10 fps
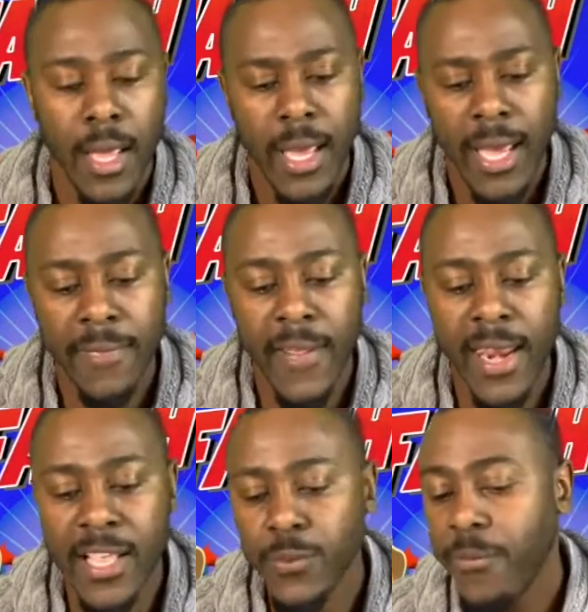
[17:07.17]
And then
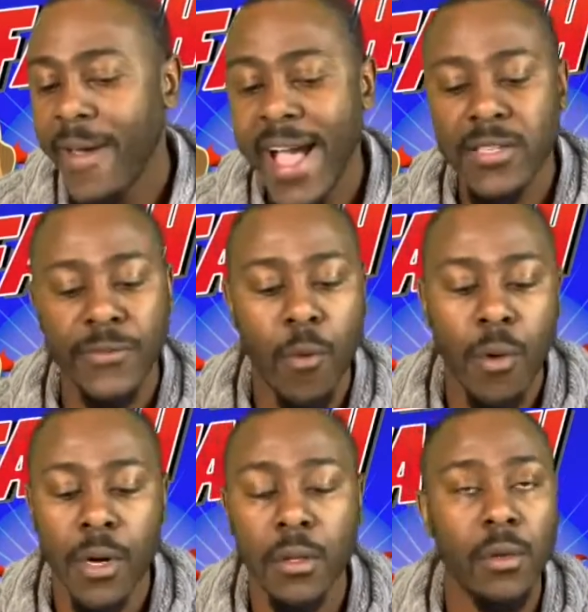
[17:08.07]
as we fast
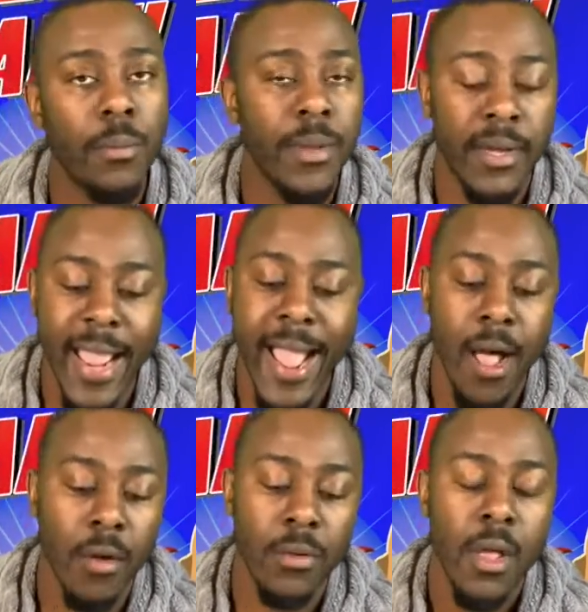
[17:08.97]
forward a little bit
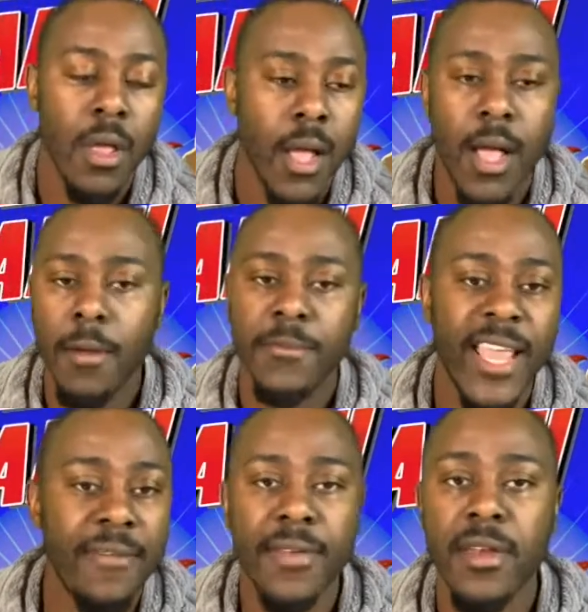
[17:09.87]
down,
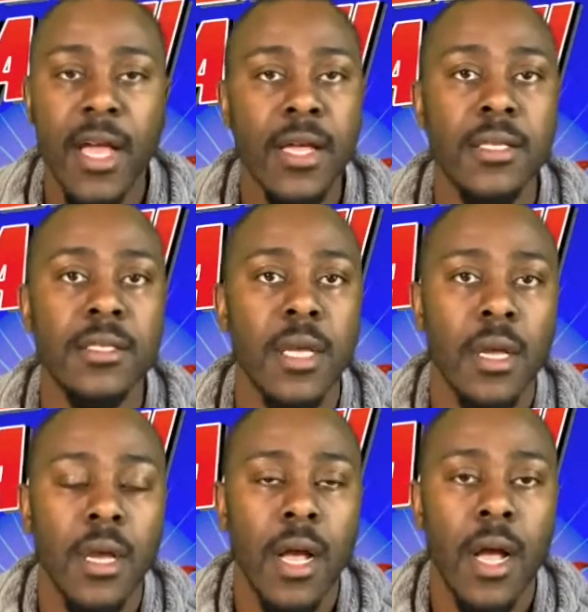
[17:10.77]
David does
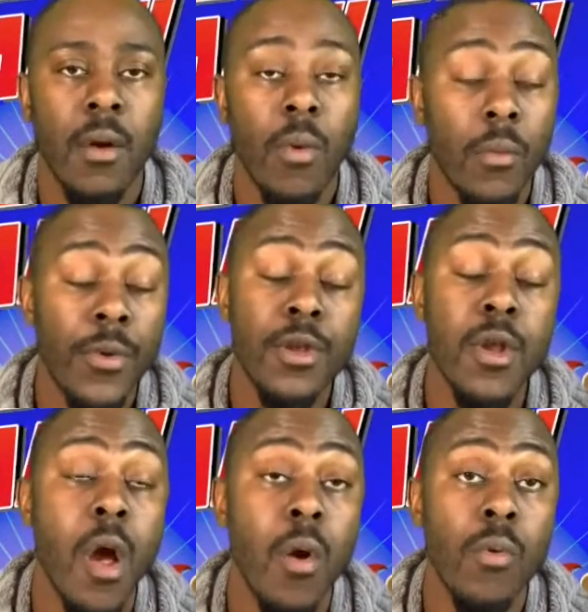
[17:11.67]
what we
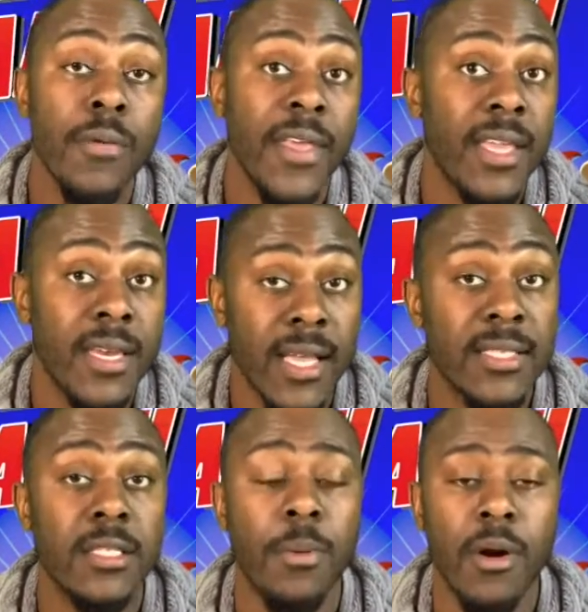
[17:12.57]
know that he does
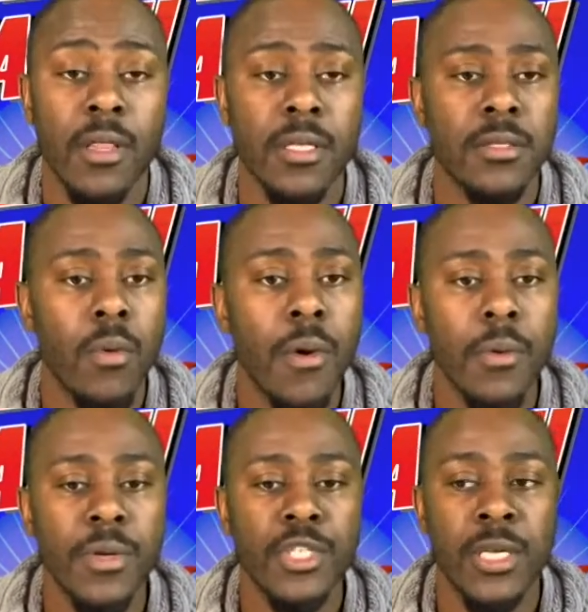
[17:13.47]
as part of the story,
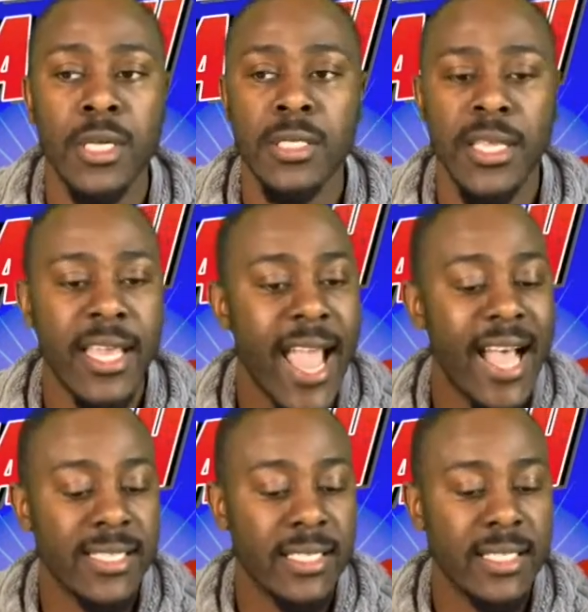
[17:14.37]
which is he
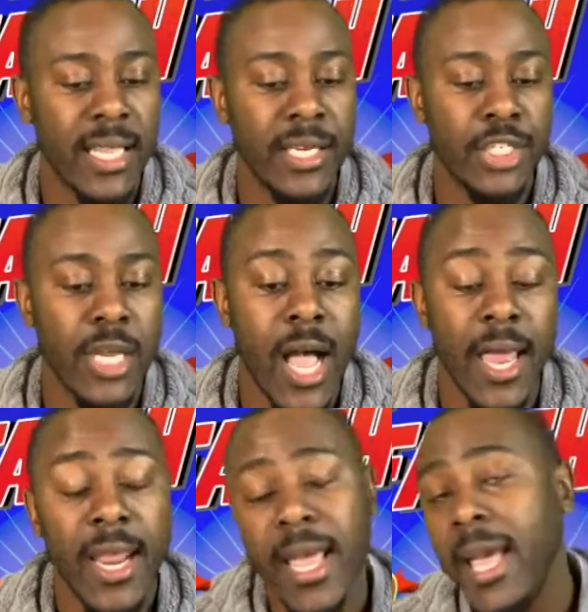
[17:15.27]
has a
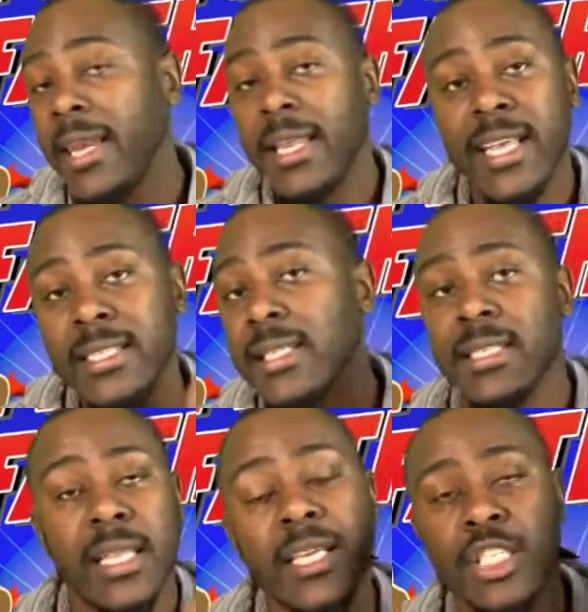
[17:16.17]
slingshot and he gets the
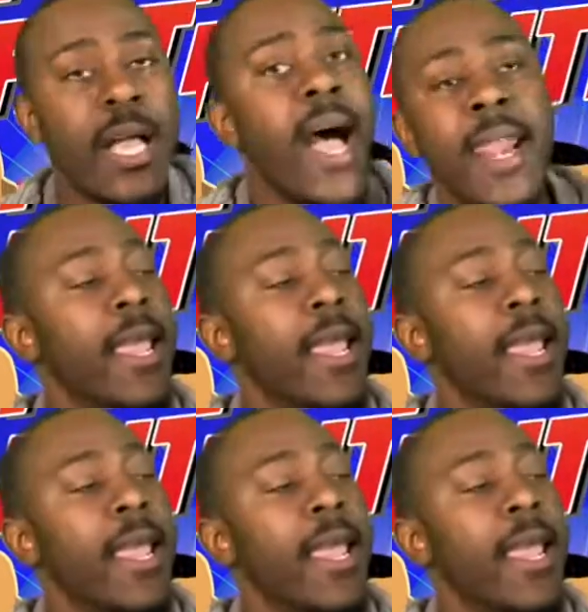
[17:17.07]
slingshot